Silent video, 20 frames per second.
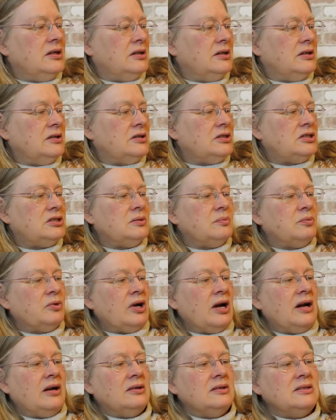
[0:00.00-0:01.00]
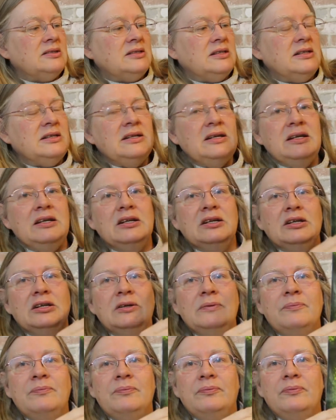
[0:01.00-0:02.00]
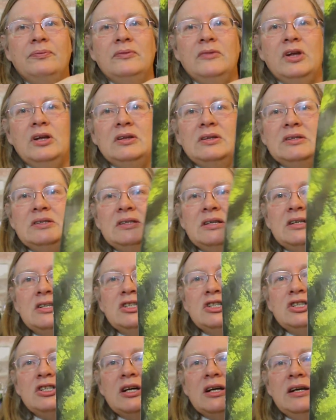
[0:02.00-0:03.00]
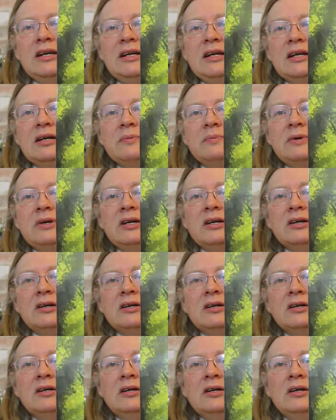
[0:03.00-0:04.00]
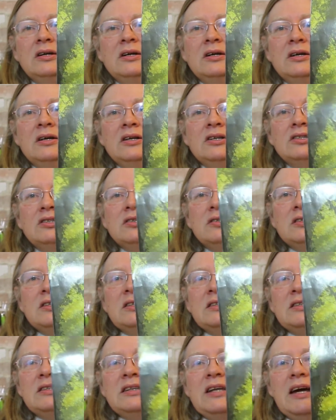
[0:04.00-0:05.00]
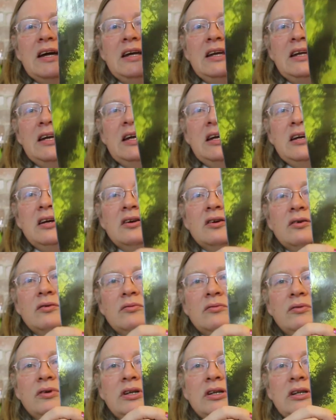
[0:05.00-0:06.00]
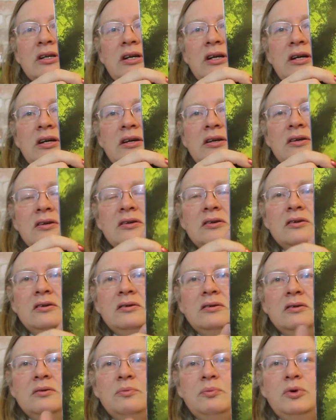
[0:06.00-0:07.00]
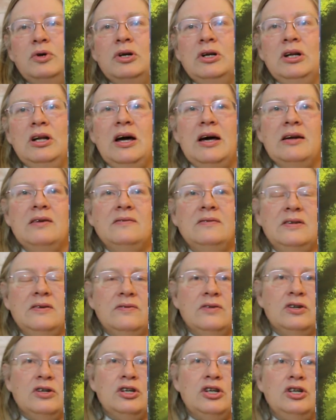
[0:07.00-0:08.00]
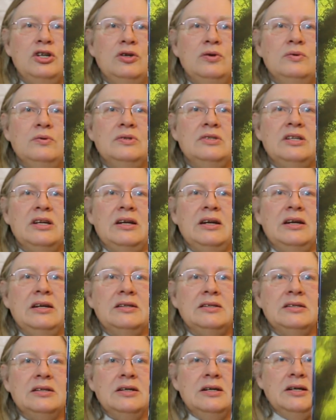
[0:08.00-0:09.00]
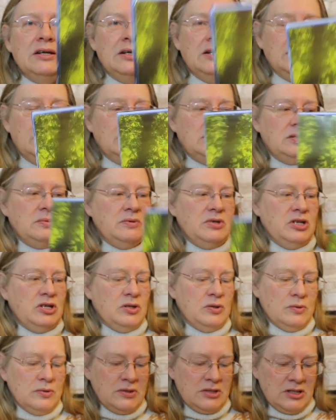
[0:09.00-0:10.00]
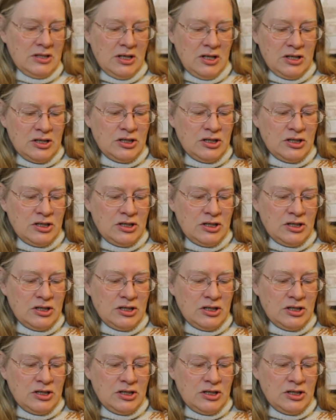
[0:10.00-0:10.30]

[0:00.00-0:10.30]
There's some browns in here. You got the sun shining up here. So this lighting really put a lot of different hues in it to be used.